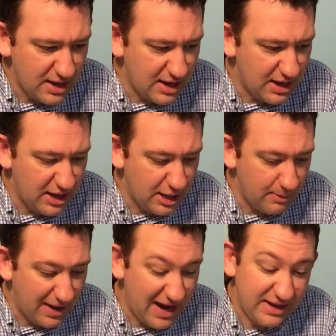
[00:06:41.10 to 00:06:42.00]

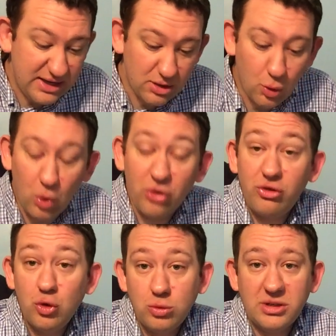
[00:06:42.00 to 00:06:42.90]
And then of course
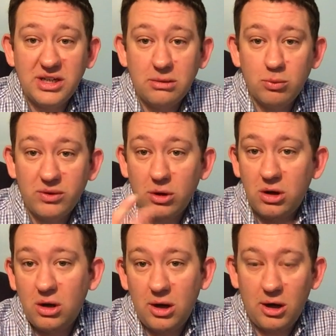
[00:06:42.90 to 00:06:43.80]
Normandy. We've got
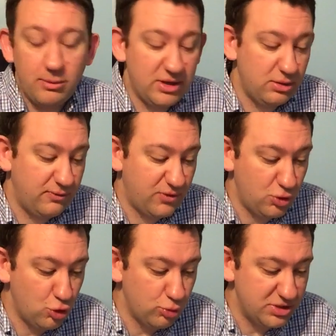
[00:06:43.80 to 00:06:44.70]
an army for
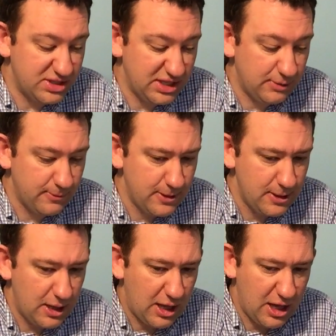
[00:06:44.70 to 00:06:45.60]
Normandy.
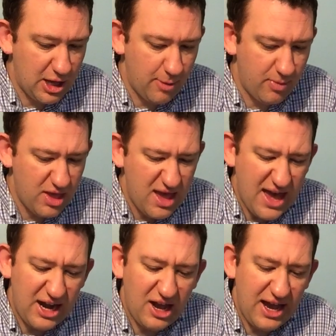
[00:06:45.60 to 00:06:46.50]
And
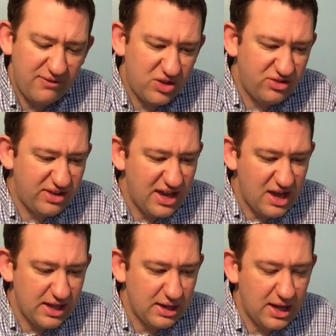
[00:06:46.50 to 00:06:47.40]
I have to say,
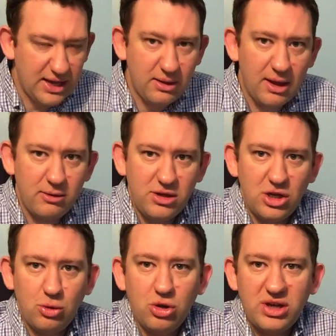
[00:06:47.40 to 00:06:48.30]
I you
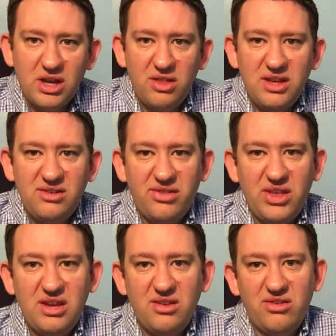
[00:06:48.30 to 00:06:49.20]
know, looking at these
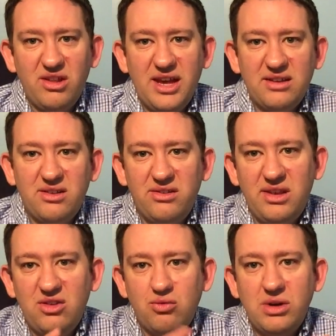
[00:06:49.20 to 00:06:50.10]
theatre selectors,
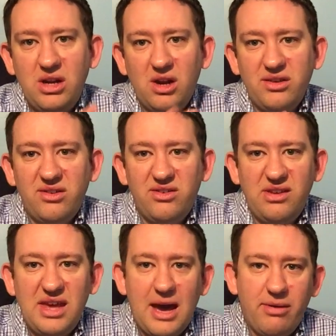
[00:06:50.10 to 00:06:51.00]
it's really nice to
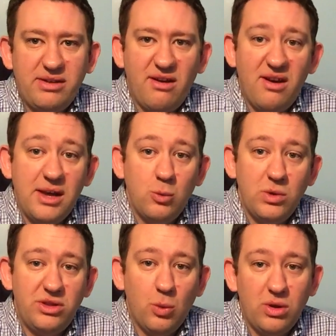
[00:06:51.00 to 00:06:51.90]
see how they tie in
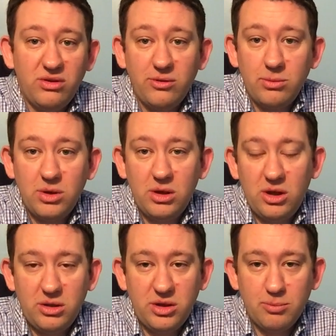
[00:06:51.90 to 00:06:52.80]
with the ones from
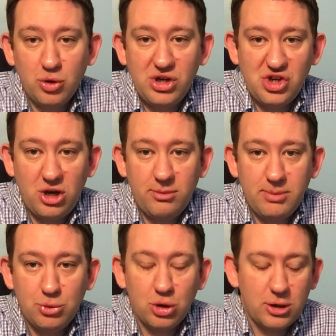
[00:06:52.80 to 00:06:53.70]
the British Army
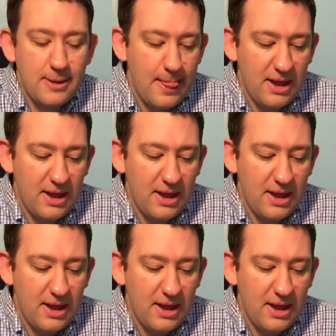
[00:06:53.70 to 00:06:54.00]
book.